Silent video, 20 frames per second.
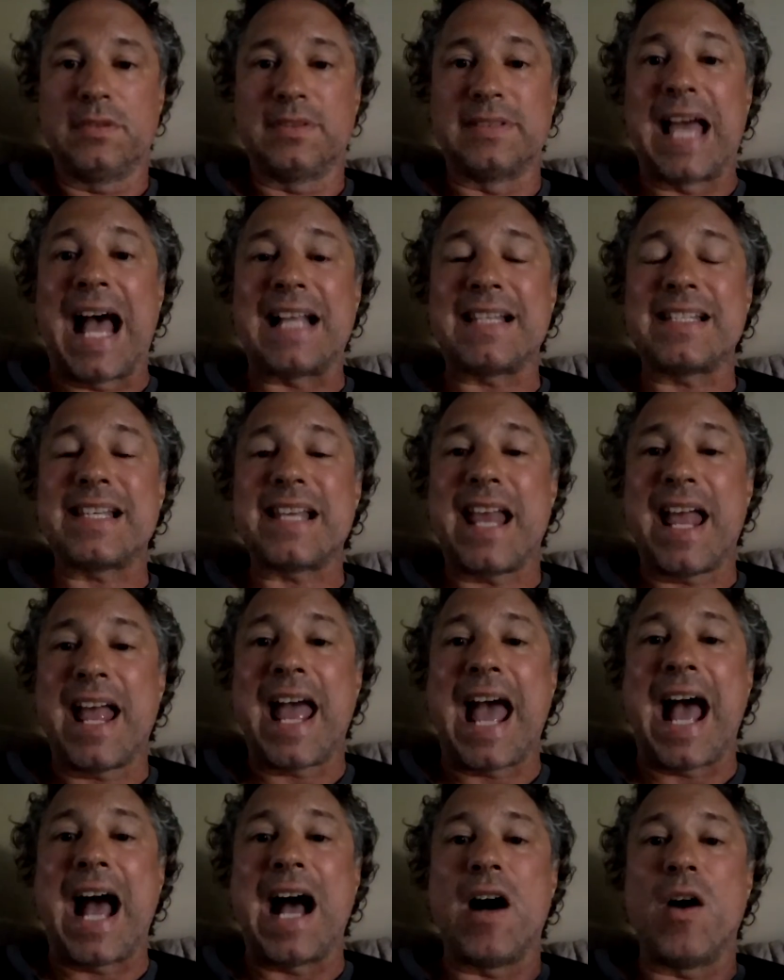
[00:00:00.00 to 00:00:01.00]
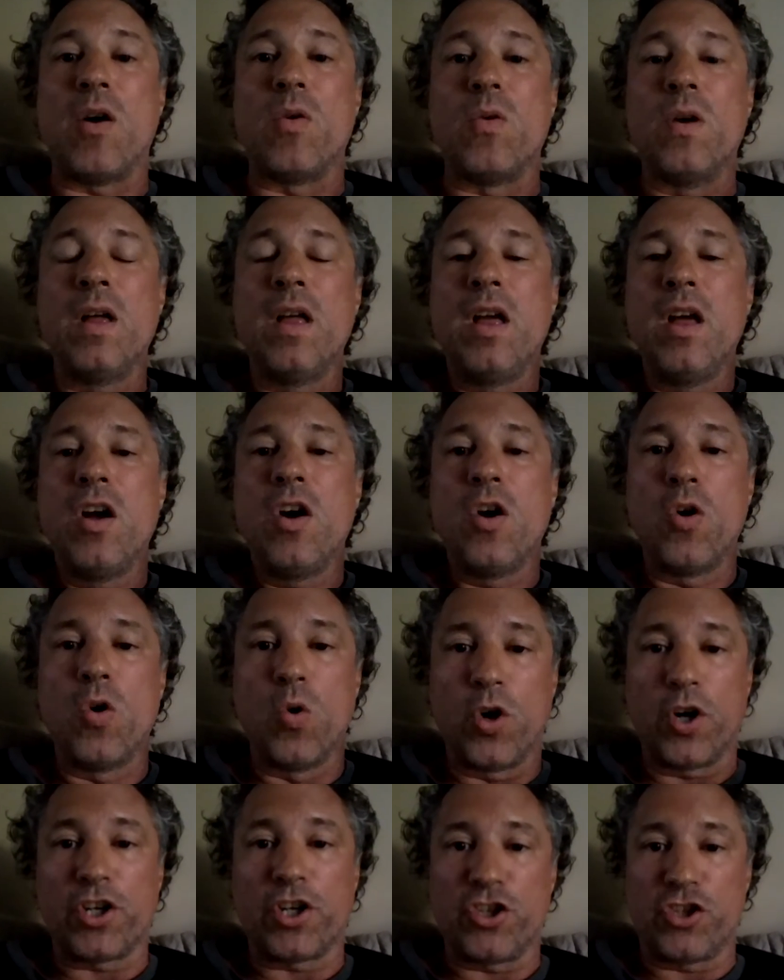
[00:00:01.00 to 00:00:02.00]
That's how
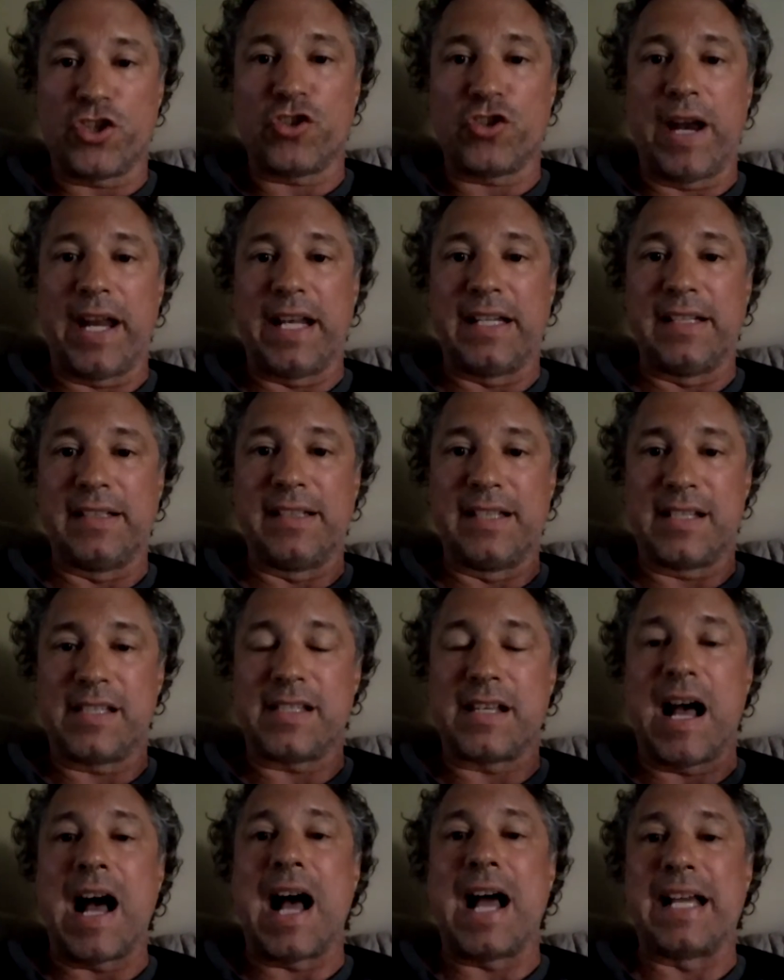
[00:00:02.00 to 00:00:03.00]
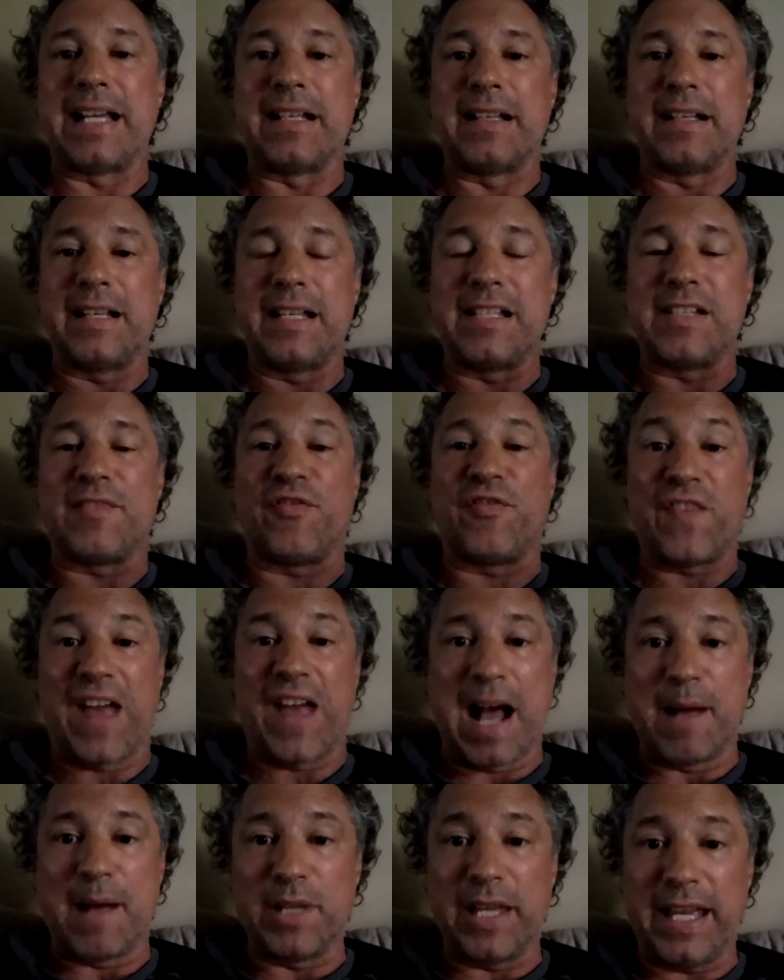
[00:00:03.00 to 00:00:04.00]
orchestrated this guy, his
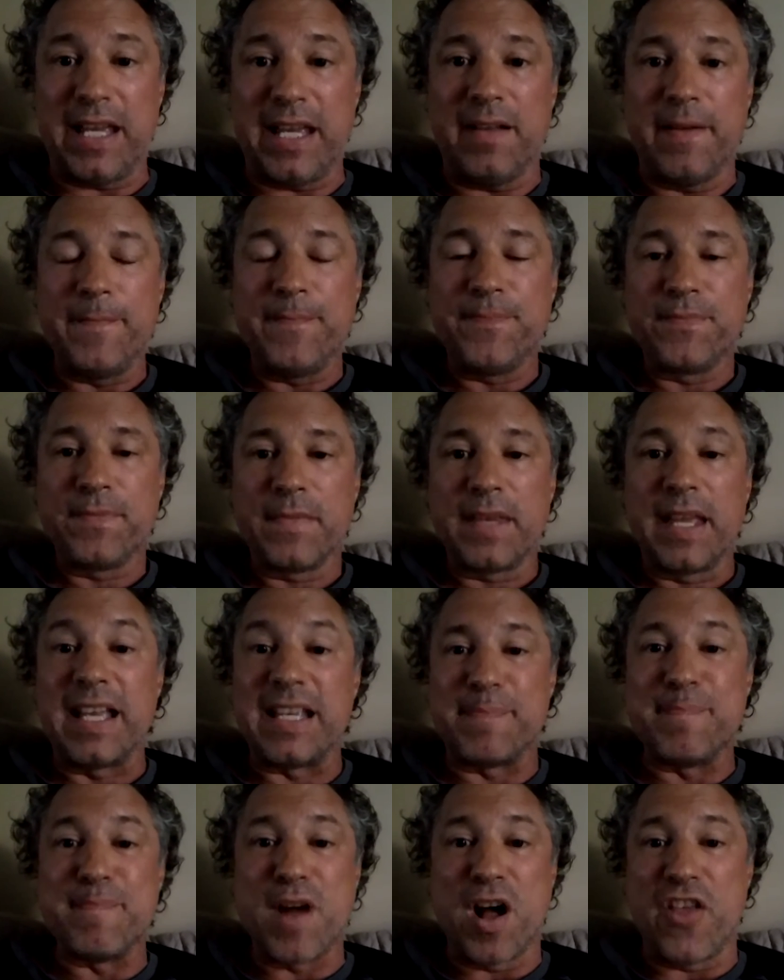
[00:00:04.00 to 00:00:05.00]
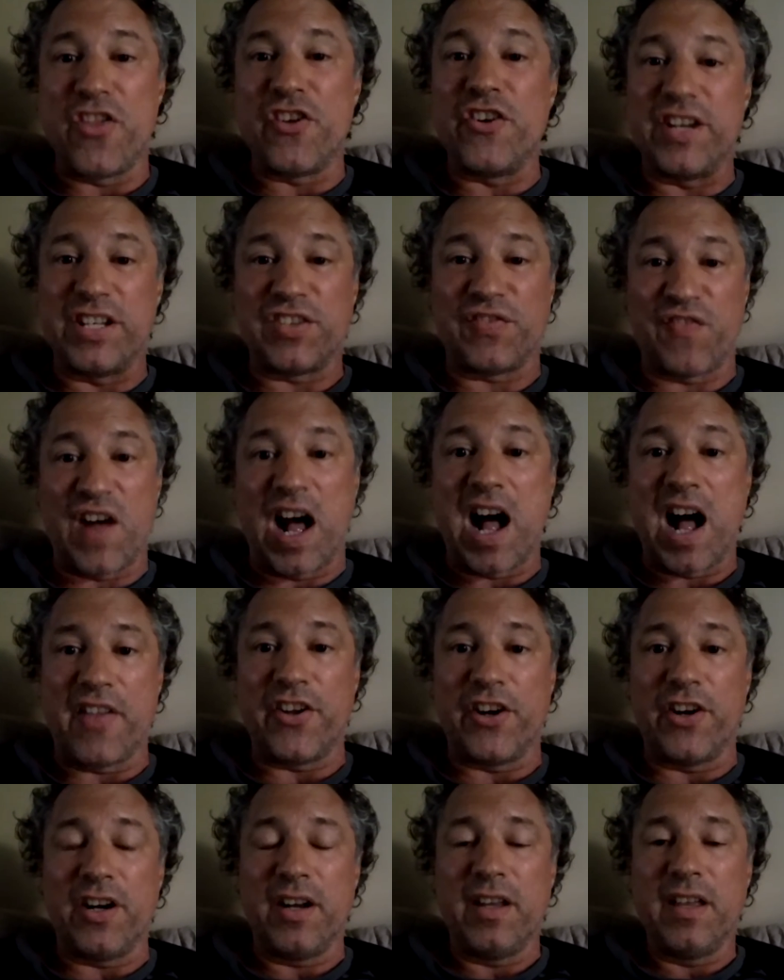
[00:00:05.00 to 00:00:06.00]
family, his mother and his
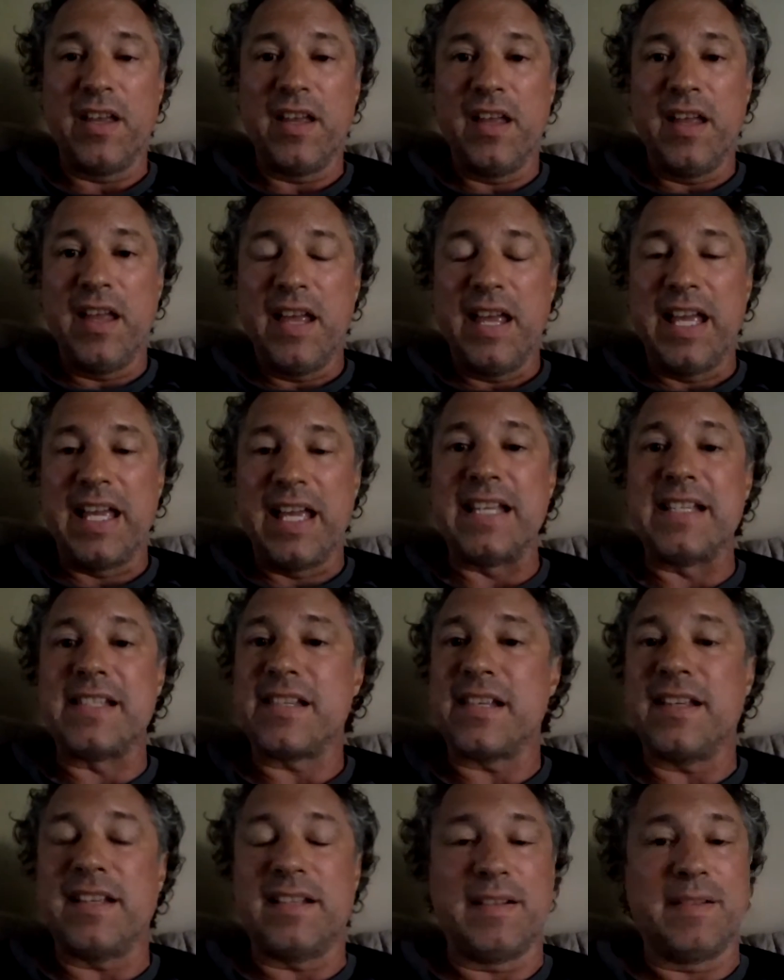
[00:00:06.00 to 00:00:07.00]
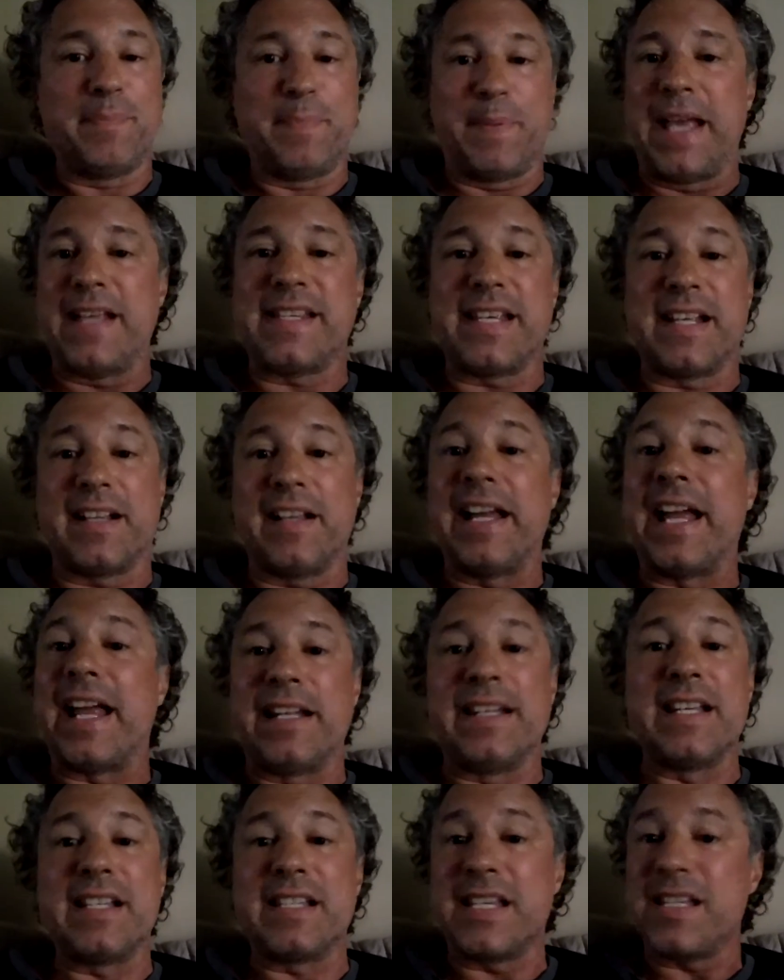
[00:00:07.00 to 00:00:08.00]
father. He's basically,
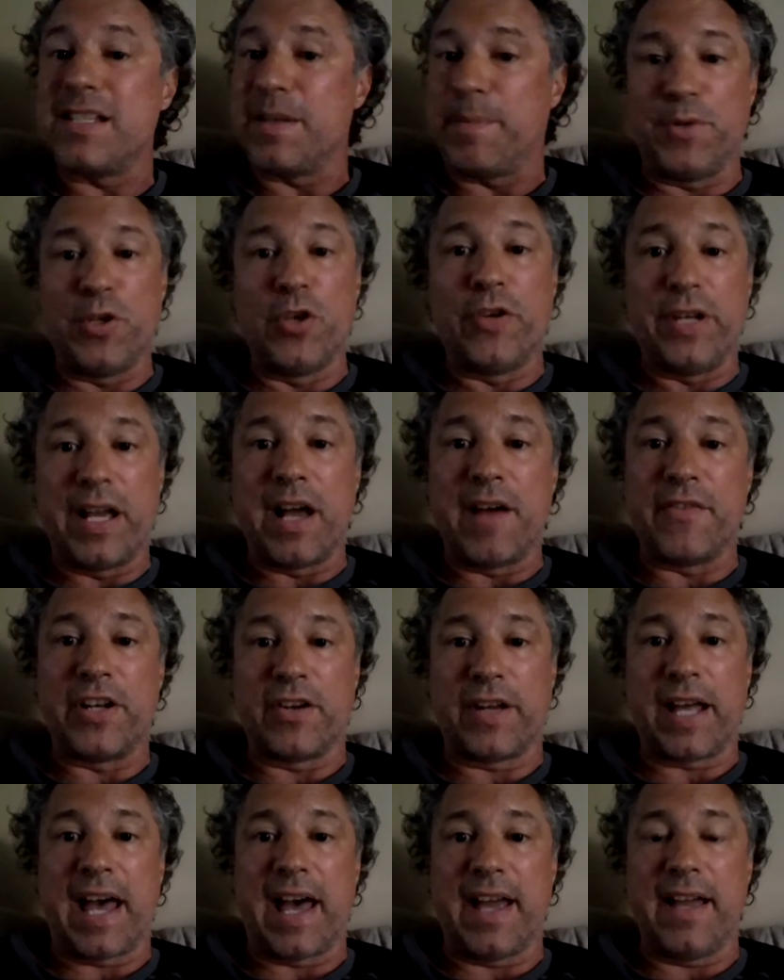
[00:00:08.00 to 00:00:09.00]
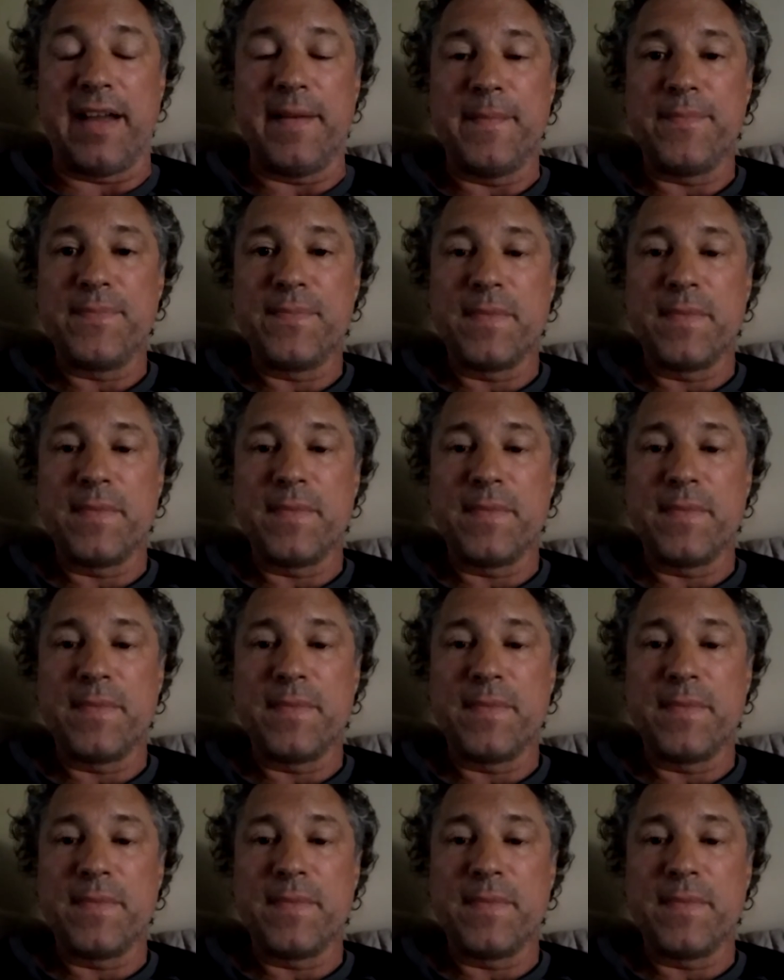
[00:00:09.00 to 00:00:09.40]
and this is the beauty of it, okay?